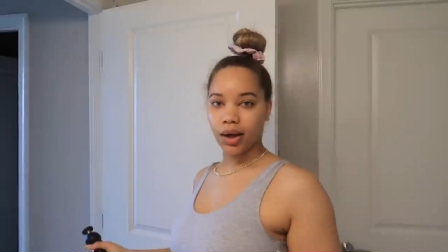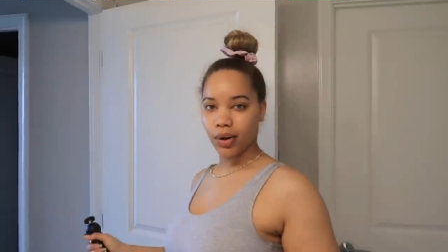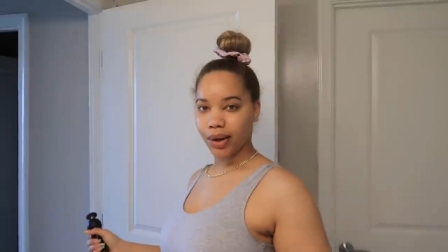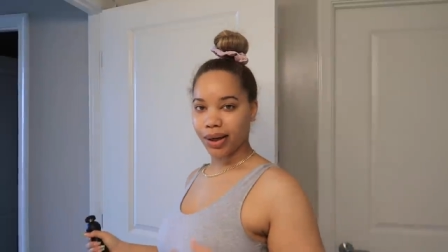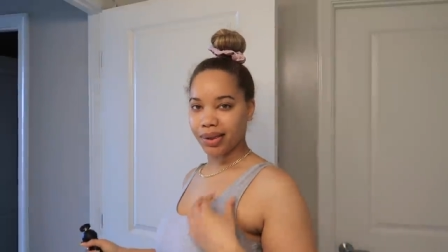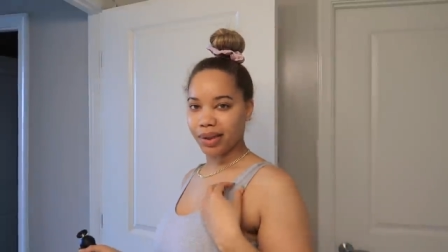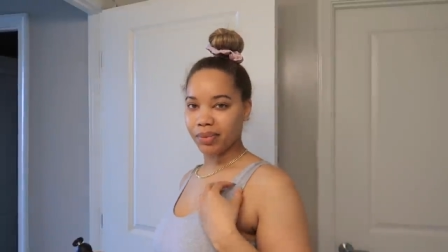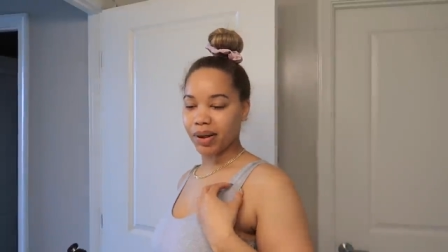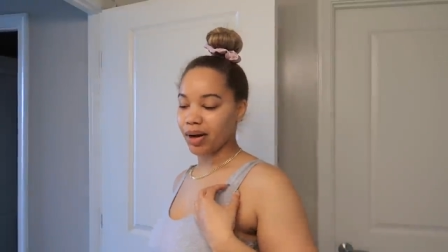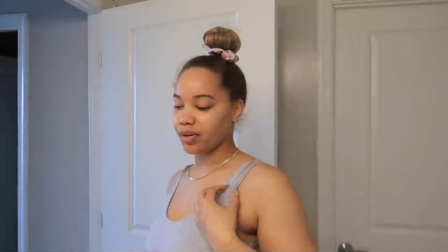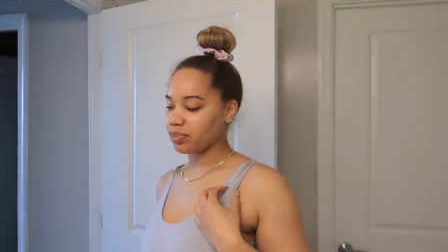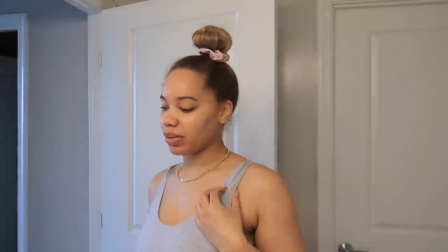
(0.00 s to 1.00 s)
Okay, there we
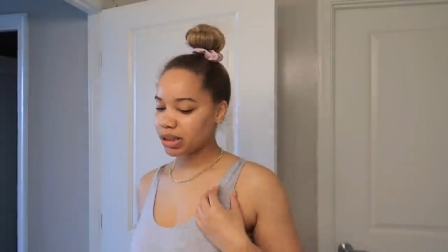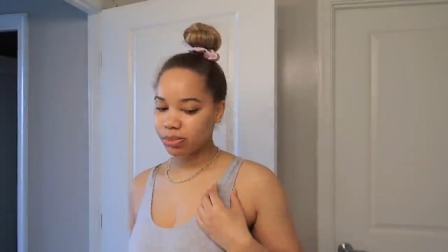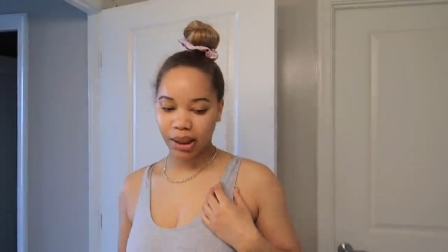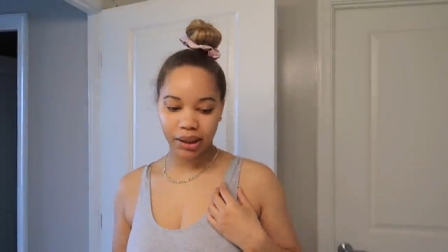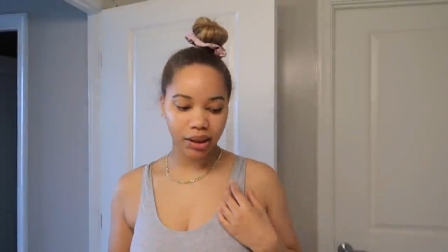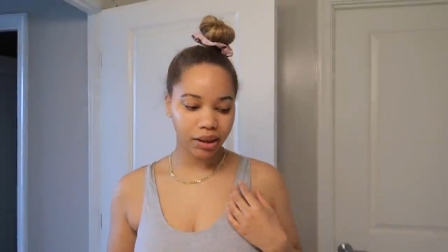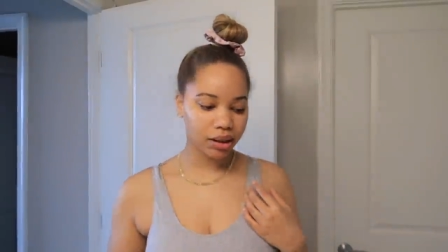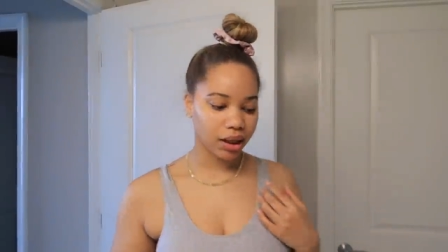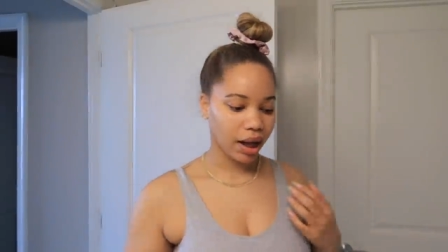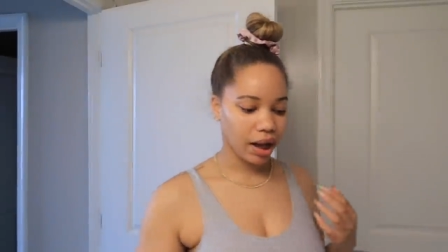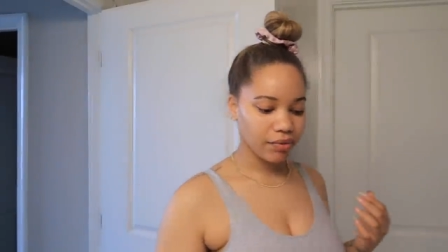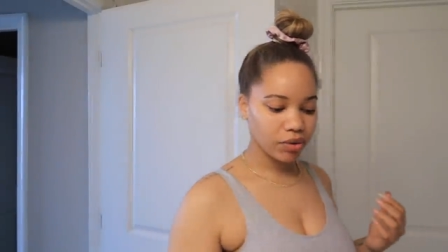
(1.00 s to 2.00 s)
go. Much better.
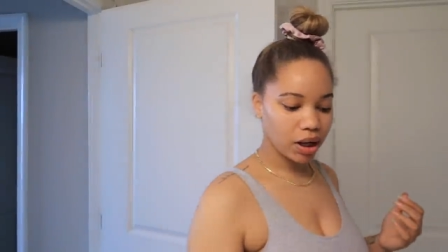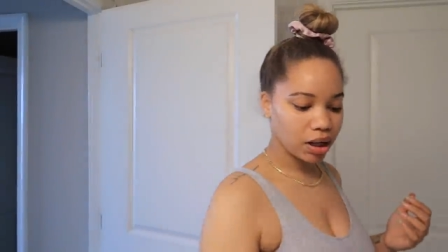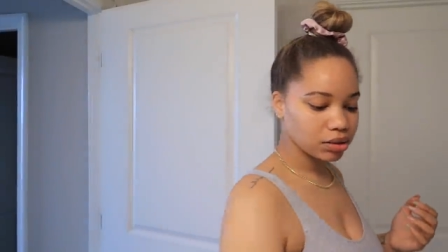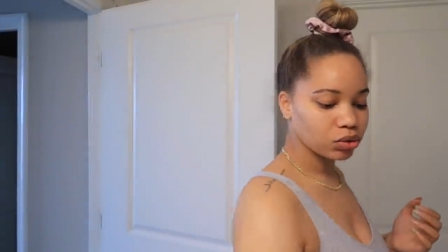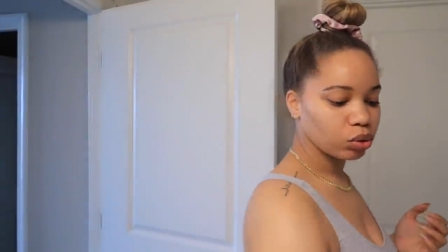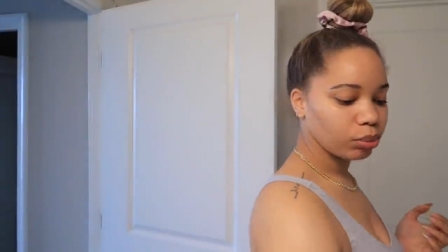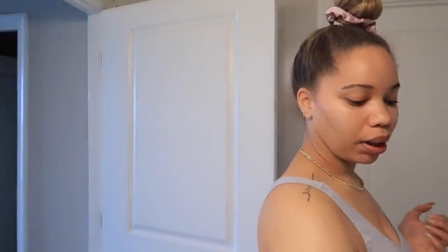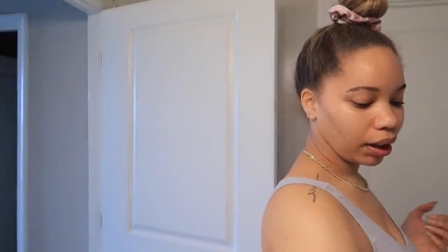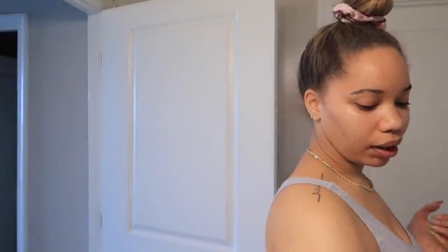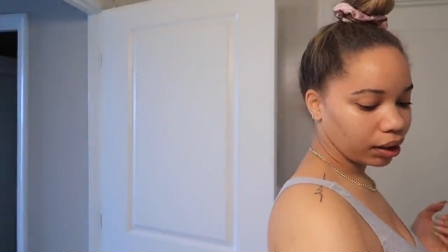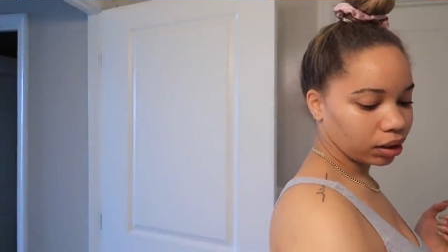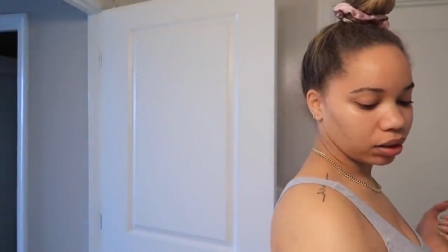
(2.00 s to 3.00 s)
I have you guys on
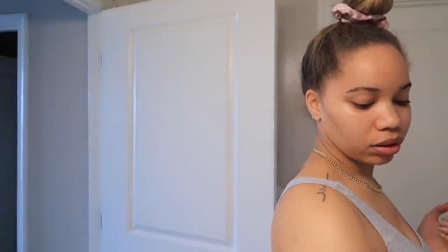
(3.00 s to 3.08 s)
my...